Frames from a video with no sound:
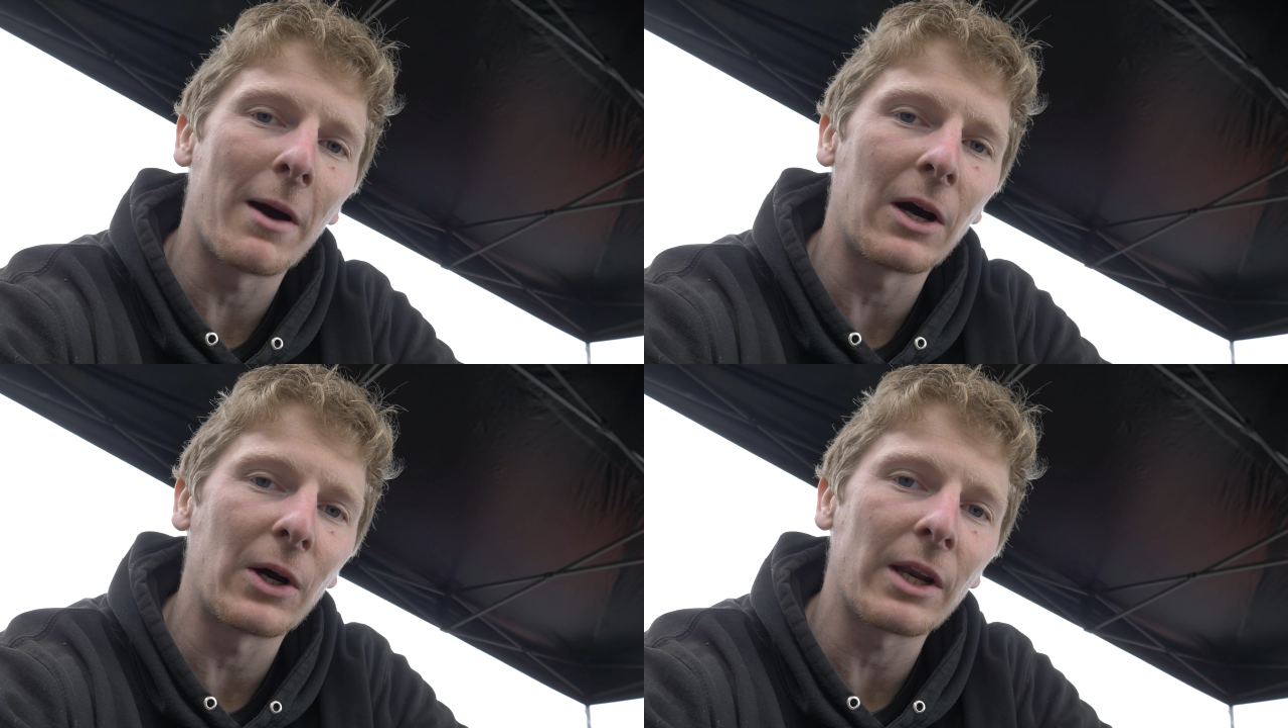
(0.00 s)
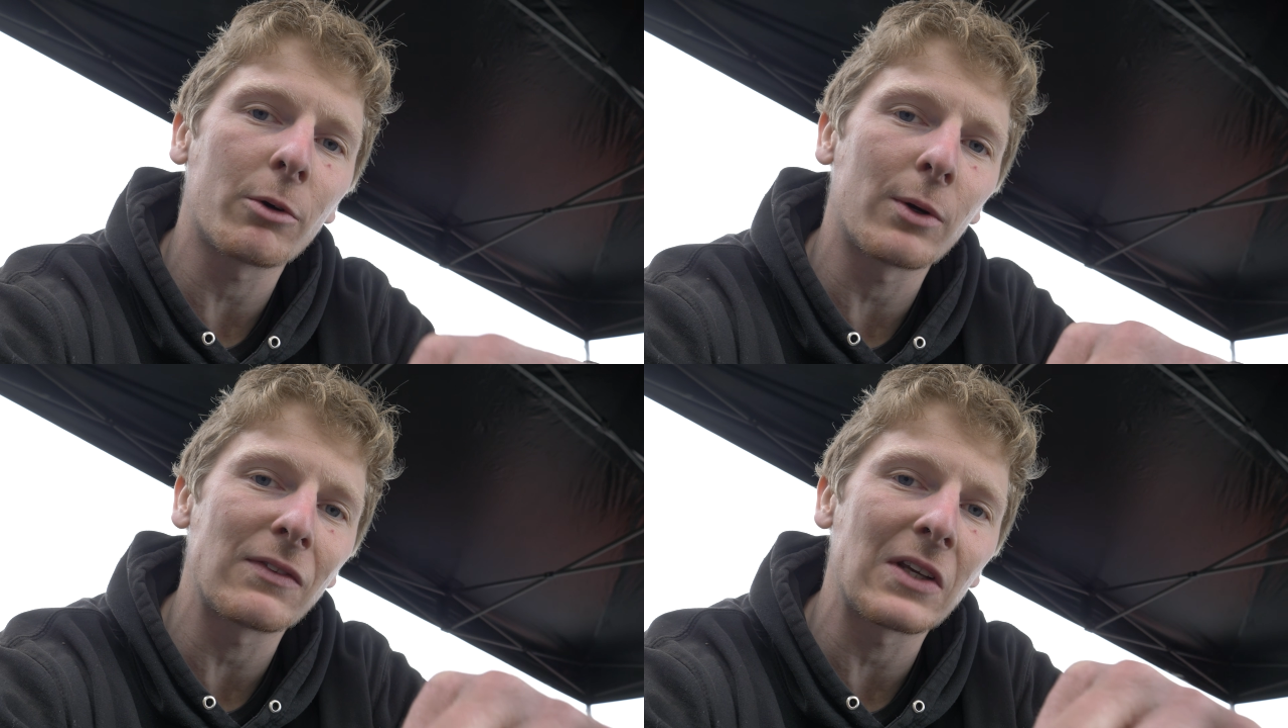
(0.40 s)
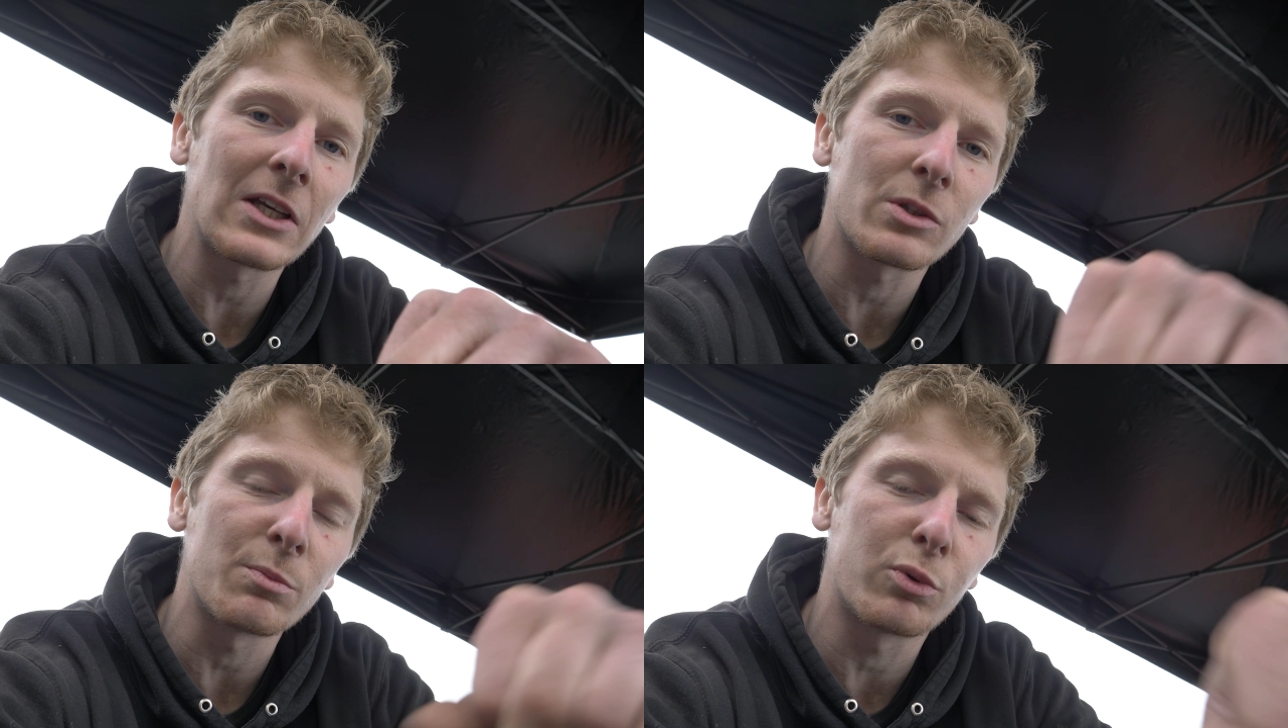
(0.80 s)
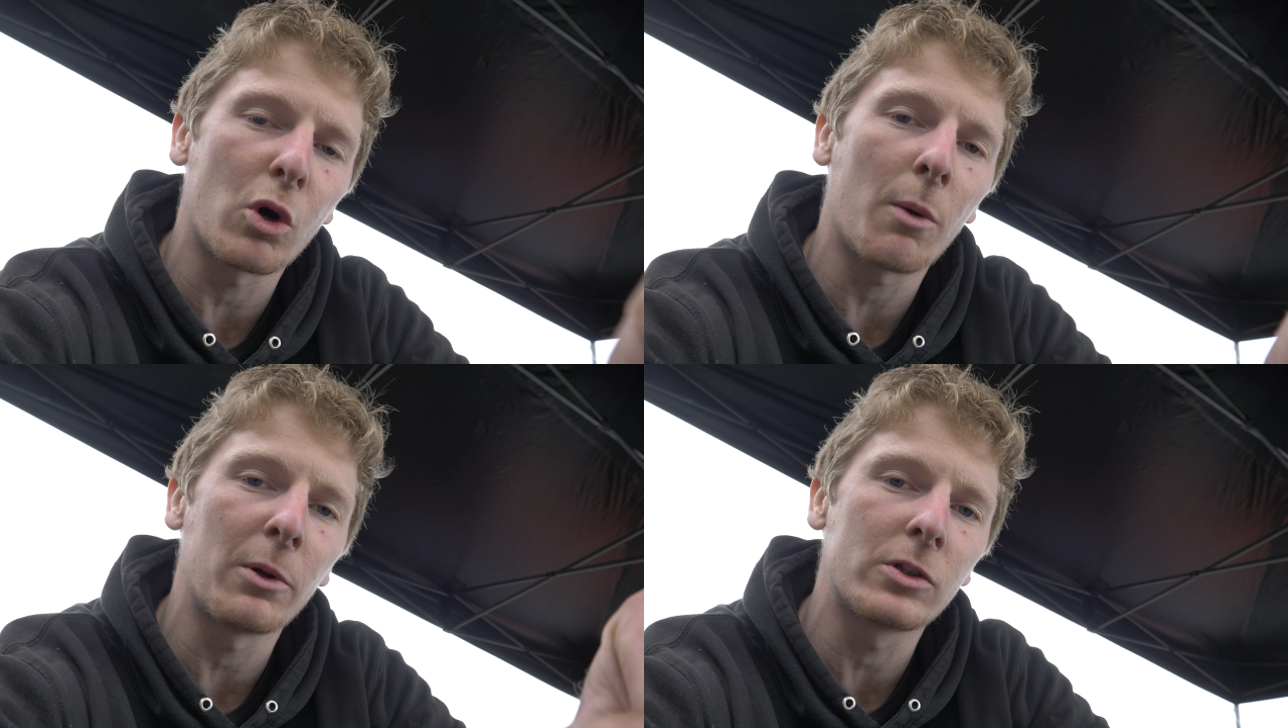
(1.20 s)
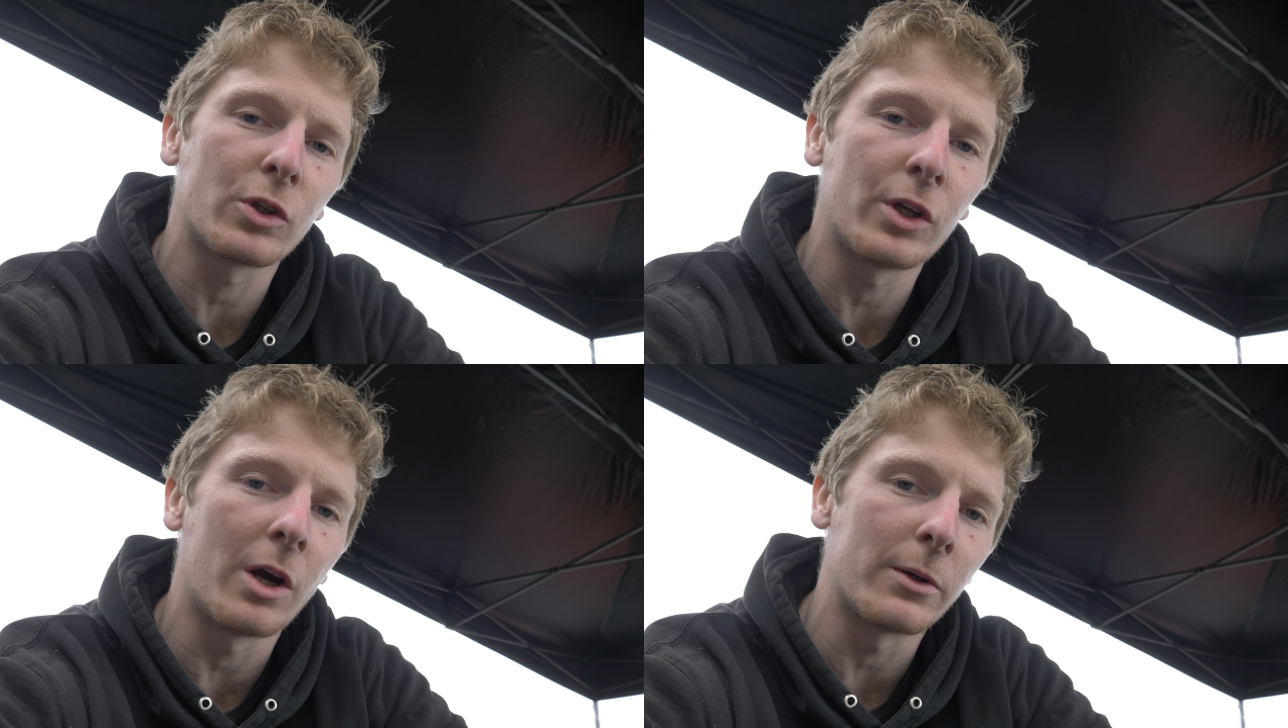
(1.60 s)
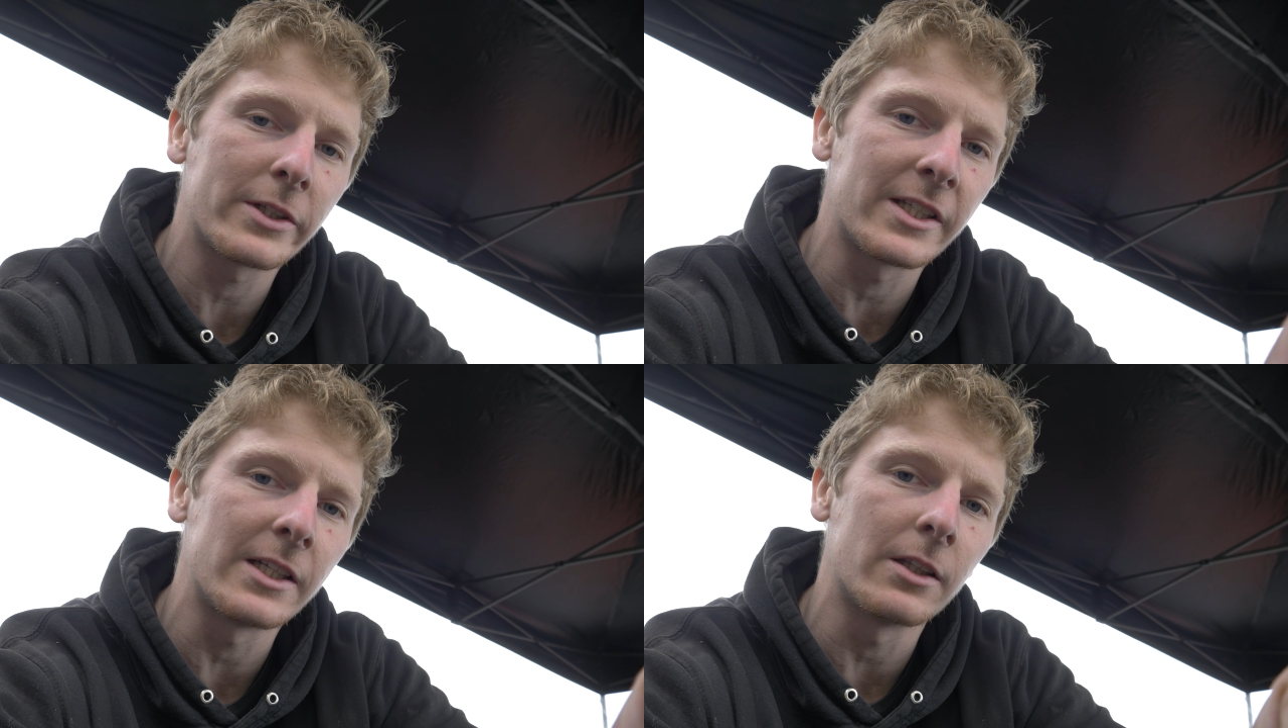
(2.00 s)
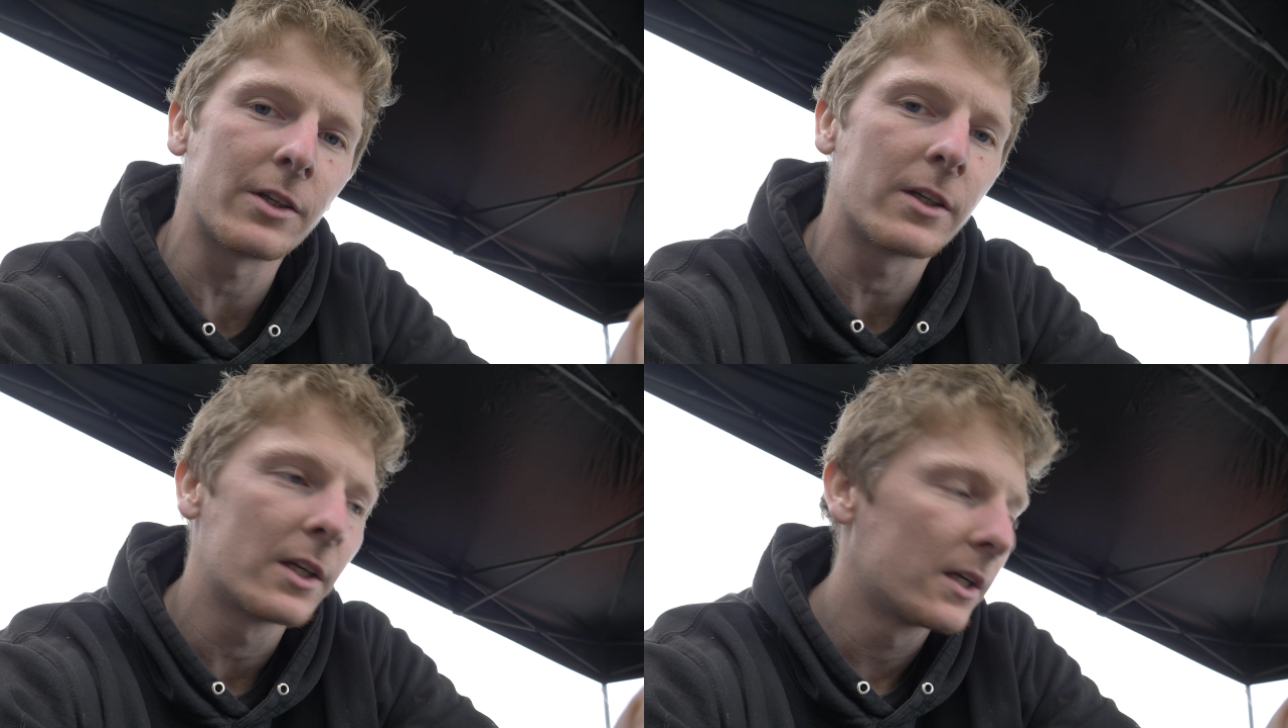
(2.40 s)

out and I'm going to have to get some proper Toyota sealant